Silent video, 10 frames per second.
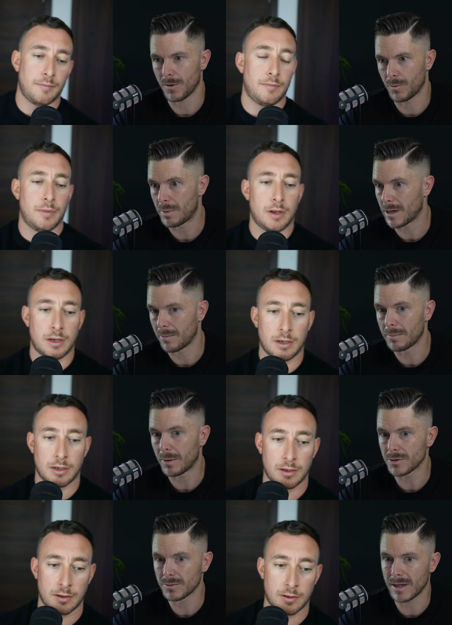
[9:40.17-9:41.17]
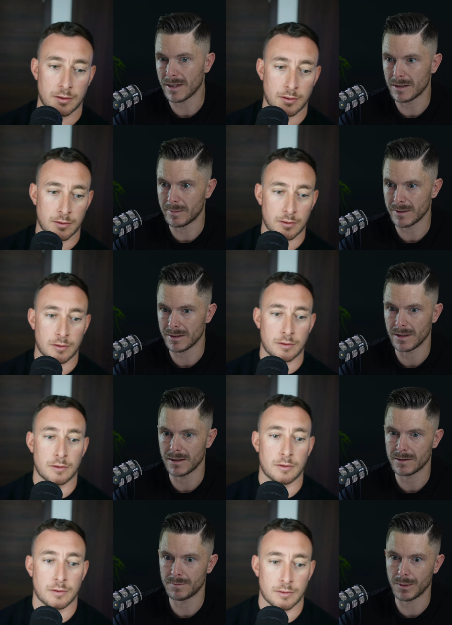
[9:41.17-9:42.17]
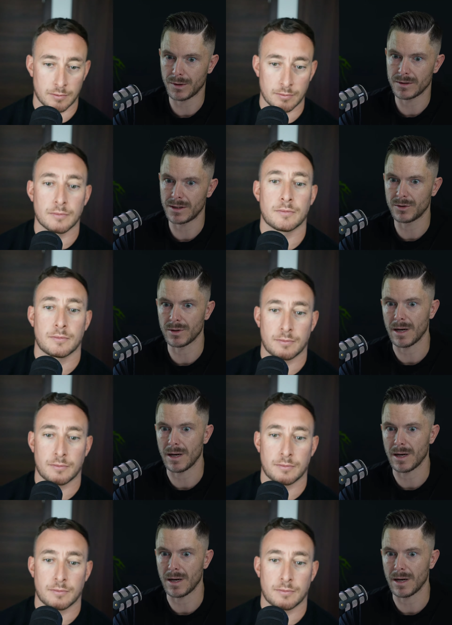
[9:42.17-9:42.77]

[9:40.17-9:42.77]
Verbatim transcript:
Speaker 1: will become the bottleneck in the business because he's got that